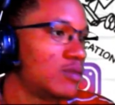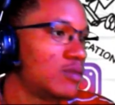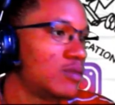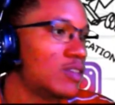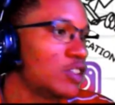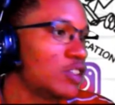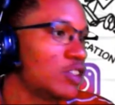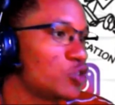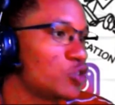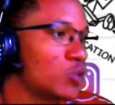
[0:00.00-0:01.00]
not
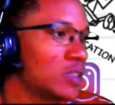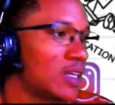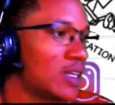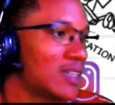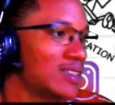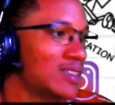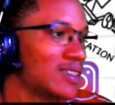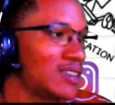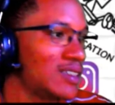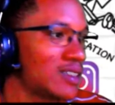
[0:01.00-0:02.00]
sure what a lattice is,
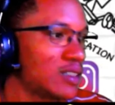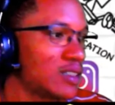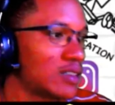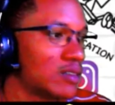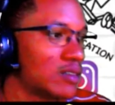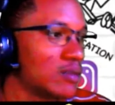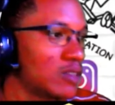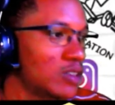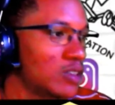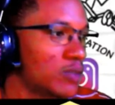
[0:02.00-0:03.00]
which
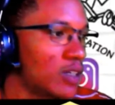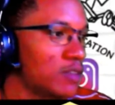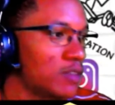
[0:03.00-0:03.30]
is fine.